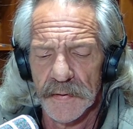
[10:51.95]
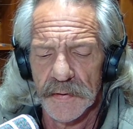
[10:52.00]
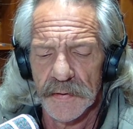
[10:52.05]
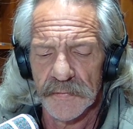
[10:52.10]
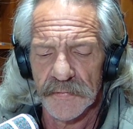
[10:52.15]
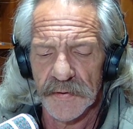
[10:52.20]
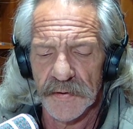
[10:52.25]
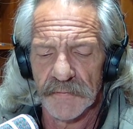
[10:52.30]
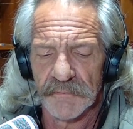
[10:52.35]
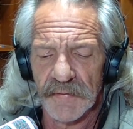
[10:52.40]

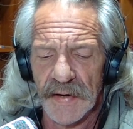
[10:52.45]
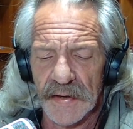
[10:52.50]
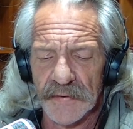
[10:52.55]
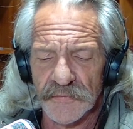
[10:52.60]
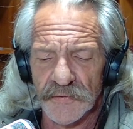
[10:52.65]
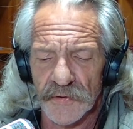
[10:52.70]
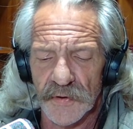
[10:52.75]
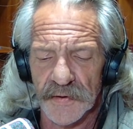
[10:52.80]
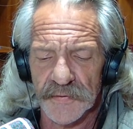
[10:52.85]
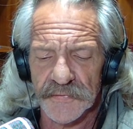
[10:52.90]
The
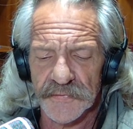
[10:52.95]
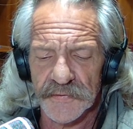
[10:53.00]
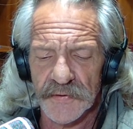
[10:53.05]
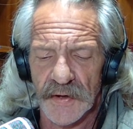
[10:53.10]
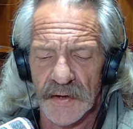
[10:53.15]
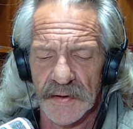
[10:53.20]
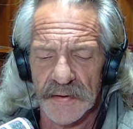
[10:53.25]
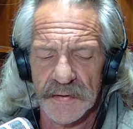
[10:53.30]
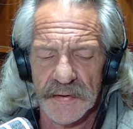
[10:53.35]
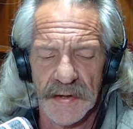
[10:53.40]
evangelists
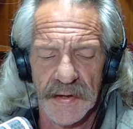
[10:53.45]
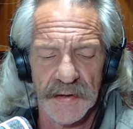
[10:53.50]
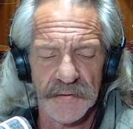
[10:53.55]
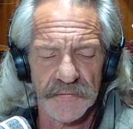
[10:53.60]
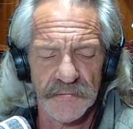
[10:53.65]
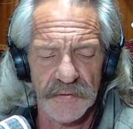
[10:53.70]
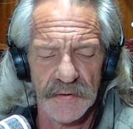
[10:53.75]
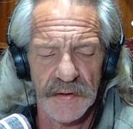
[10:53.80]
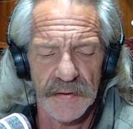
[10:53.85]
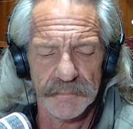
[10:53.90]
taught in
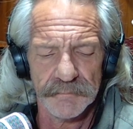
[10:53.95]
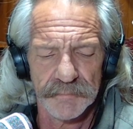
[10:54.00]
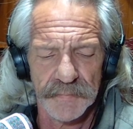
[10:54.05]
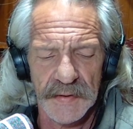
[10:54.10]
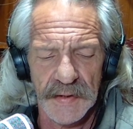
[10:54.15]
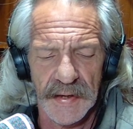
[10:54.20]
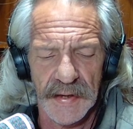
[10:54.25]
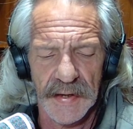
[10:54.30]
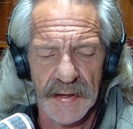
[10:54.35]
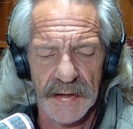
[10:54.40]
Hedula,
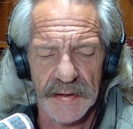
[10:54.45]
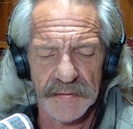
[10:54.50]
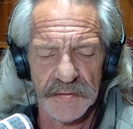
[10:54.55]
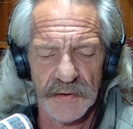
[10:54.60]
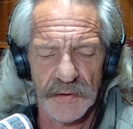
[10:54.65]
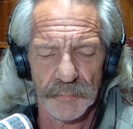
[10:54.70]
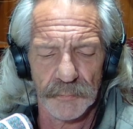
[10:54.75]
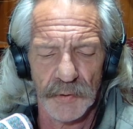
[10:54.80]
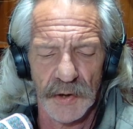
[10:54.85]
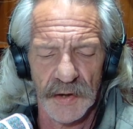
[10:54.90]
and the
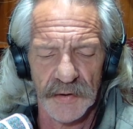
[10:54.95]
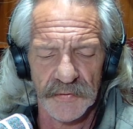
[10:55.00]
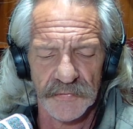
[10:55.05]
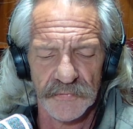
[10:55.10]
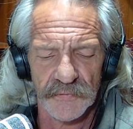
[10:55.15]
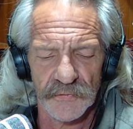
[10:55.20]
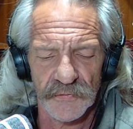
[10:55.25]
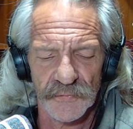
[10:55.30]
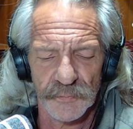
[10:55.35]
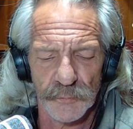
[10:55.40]

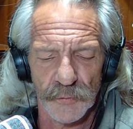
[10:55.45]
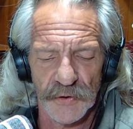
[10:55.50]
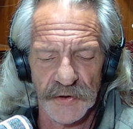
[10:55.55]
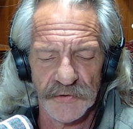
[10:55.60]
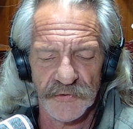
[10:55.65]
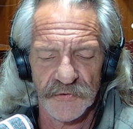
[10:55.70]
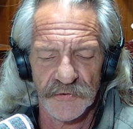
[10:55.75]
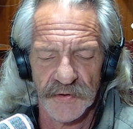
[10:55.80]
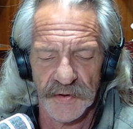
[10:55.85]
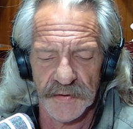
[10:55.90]
apostles
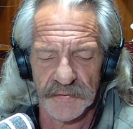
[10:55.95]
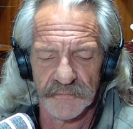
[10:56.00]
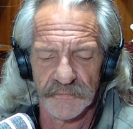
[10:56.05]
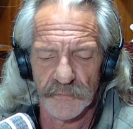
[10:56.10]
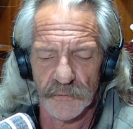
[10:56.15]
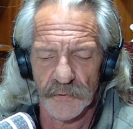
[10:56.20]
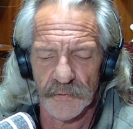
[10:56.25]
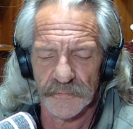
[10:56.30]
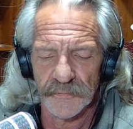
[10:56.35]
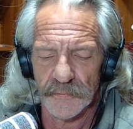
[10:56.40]
preached in
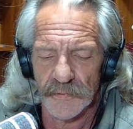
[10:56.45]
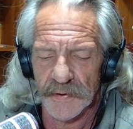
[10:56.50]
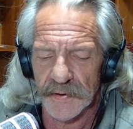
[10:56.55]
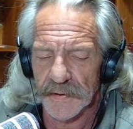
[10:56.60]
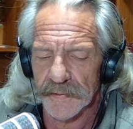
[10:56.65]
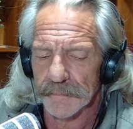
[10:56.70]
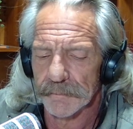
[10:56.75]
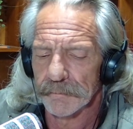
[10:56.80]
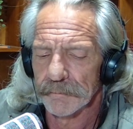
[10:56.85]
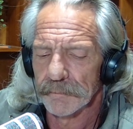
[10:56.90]

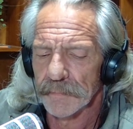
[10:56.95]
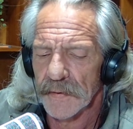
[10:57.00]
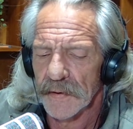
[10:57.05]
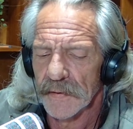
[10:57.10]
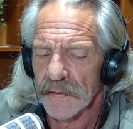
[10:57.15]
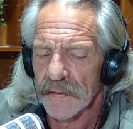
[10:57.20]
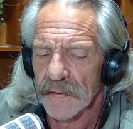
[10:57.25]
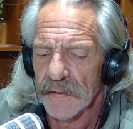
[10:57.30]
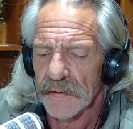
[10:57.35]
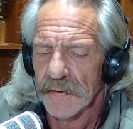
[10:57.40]
Forphrian.
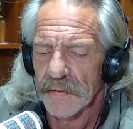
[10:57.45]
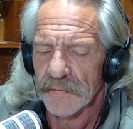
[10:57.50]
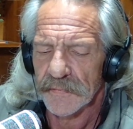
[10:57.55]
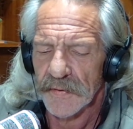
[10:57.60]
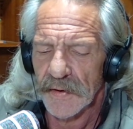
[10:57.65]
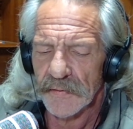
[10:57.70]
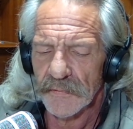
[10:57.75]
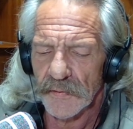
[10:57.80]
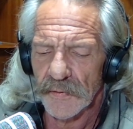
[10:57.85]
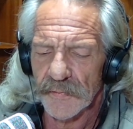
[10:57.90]

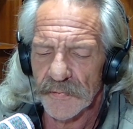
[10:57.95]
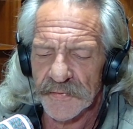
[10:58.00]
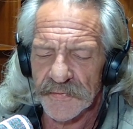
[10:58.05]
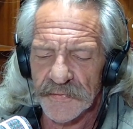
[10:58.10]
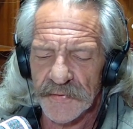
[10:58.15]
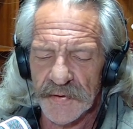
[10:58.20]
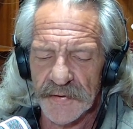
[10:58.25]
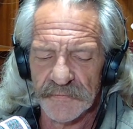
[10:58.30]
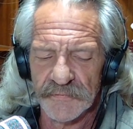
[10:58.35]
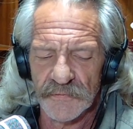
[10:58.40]
They were
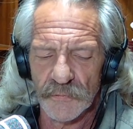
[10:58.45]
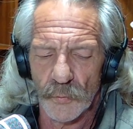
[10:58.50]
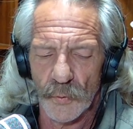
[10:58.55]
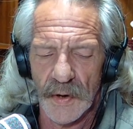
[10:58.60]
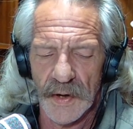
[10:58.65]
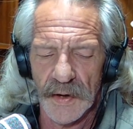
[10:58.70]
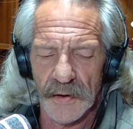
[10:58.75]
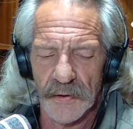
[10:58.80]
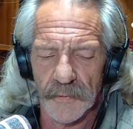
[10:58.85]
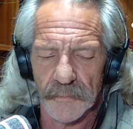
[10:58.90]
received
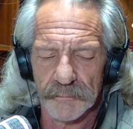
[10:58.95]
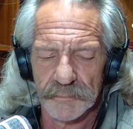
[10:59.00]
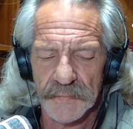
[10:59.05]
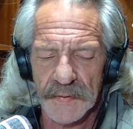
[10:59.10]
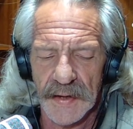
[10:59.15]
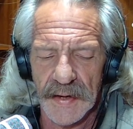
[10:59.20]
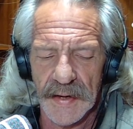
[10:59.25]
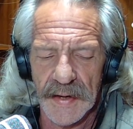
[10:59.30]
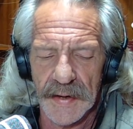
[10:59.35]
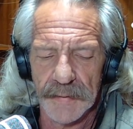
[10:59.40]
well,
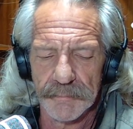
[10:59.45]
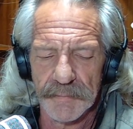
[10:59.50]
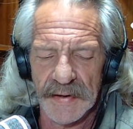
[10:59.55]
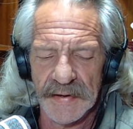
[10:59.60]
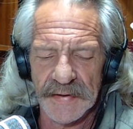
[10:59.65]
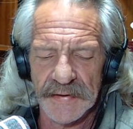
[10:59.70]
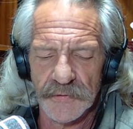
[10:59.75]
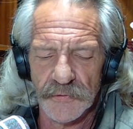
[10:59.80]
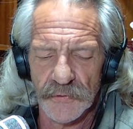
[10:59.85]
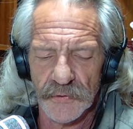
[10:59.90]
and
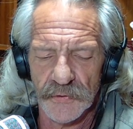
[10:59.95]
many new